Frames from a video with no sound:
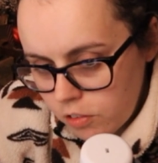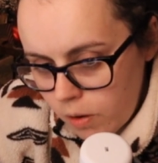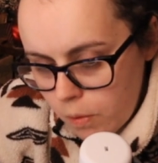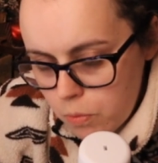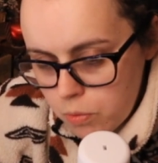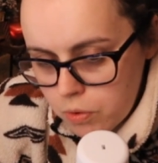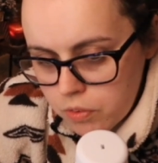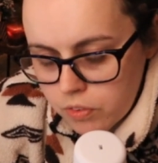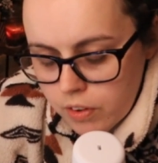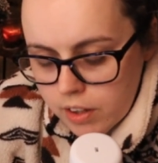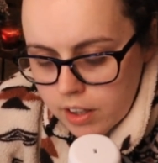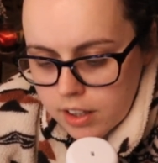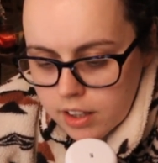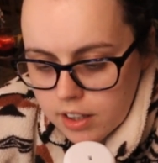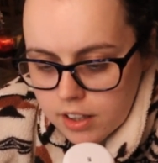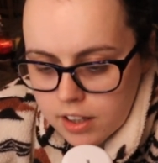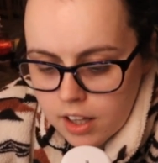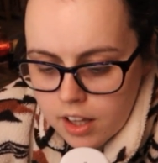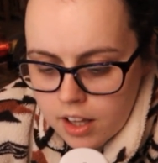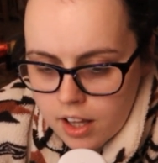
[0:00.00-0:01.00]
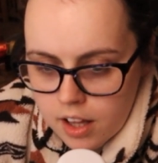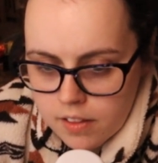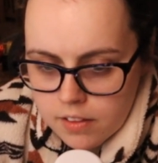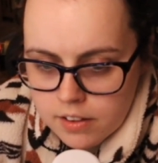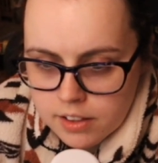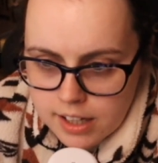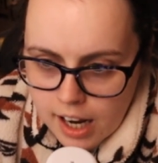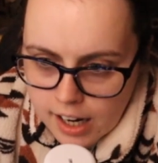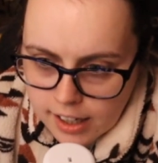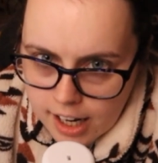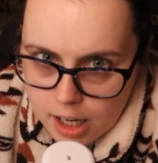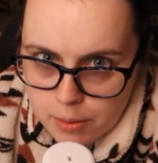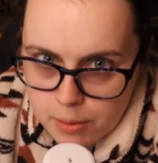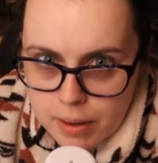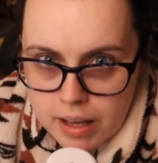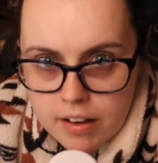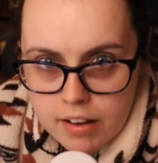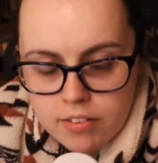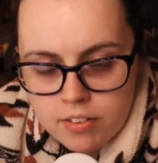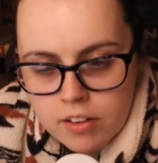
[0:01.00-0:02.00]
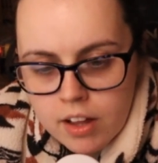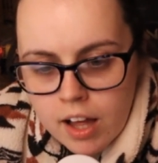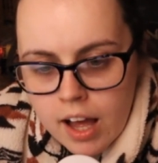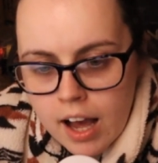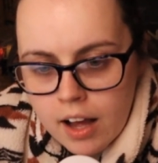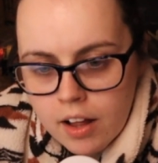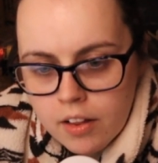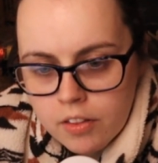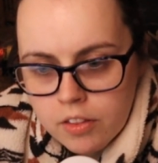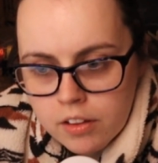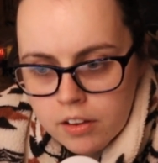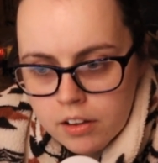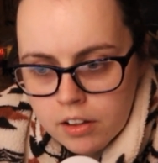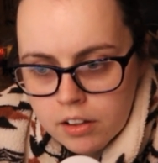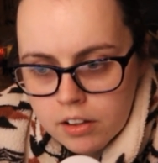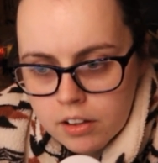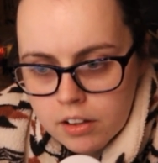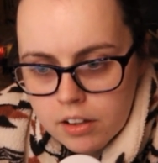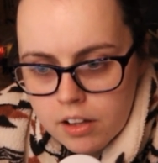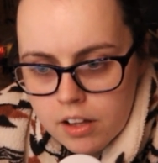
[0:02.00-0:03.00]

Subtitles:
with like the dynamics, the